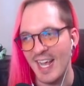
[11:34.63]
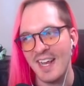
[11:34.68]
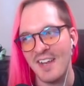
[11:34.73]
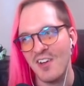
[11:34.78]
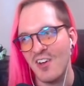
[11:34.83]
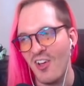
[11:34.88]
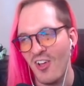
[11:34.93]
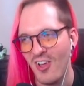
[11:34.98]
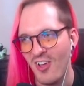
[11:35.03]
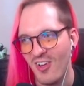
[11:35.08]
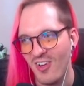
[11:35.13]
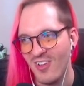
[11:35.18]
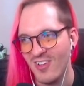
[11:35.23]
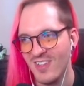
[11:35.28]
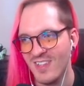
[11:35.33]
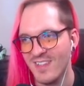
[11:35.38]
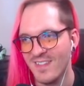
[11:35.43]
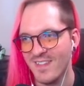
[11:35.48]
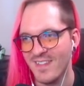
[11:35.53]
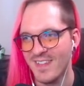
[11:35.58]
at all.
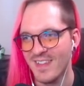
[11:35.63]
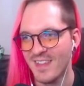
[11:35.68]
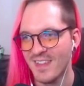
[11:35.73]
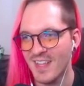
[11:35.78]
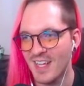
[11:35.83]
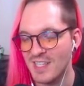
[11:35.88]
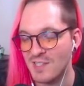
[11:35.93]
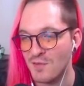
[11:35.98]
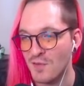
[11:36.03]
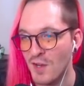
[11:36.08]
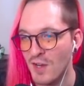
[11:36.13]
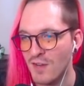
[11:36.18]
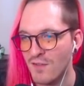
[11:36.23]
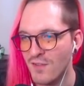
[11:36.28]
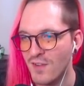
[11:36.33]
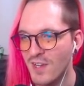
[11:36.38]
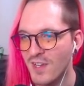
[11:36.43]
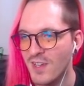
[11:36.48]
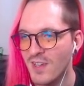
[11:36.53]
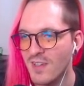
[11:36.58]
That's very
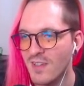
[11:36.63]
funny.